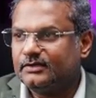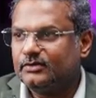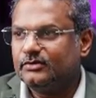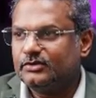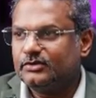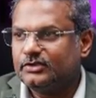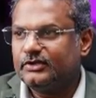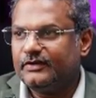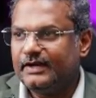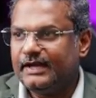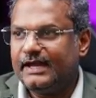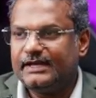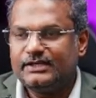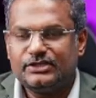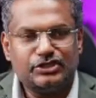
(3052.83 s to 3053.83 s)
I can go to
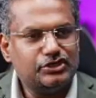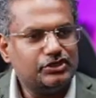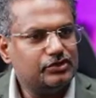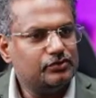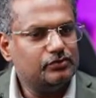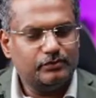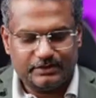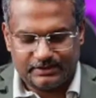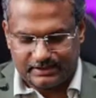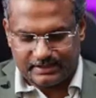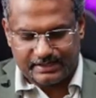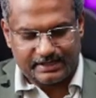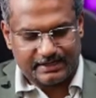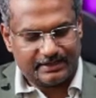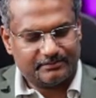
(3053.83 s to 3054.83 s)
create new
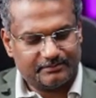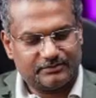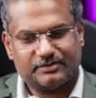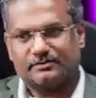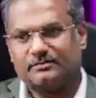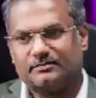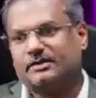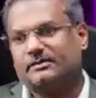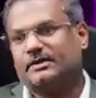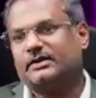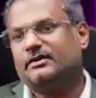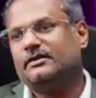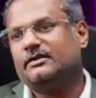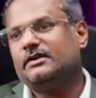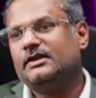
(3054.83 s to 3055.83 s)
with AI. I'm just going
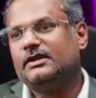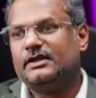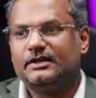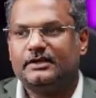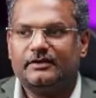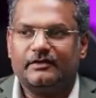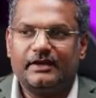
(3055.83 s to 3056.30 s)
to make it bigger.